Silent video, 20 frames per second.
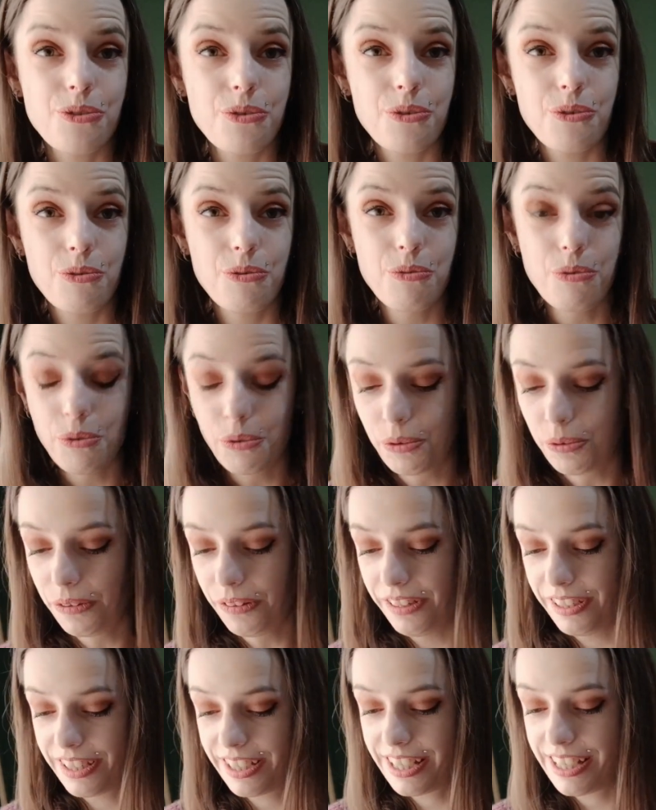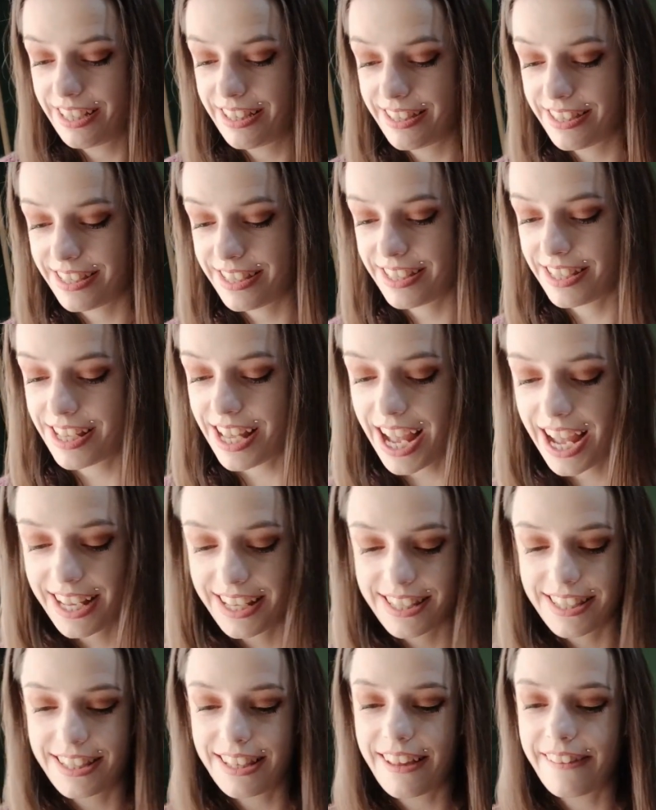wool. It's
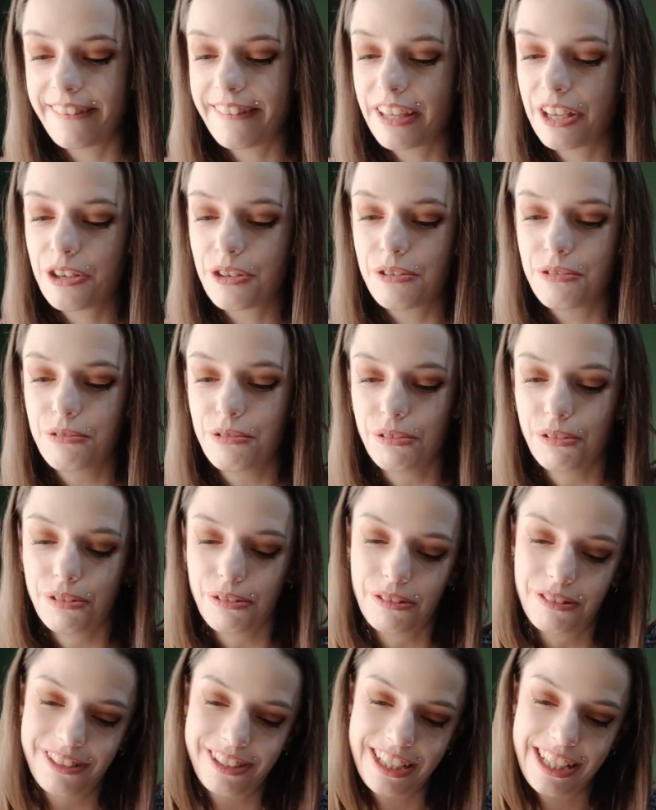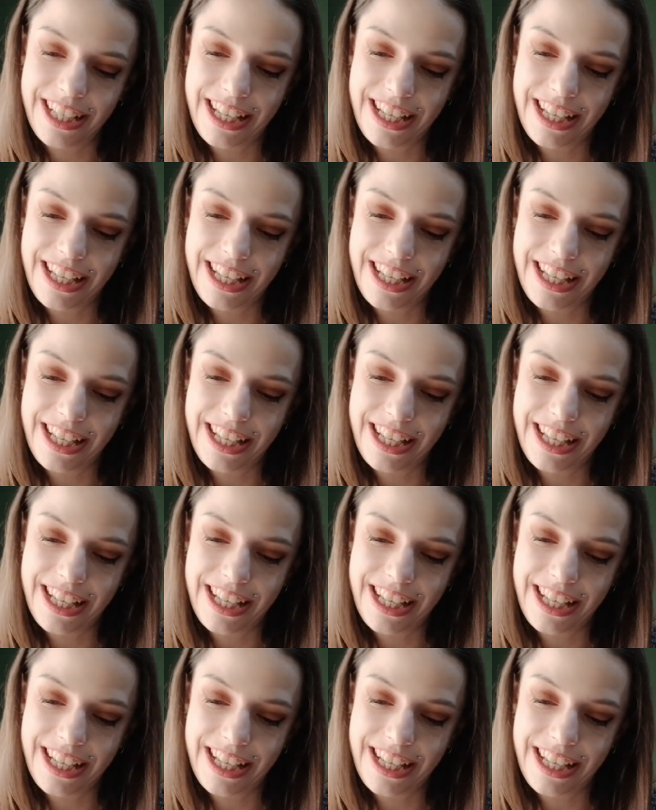Icelandic wool,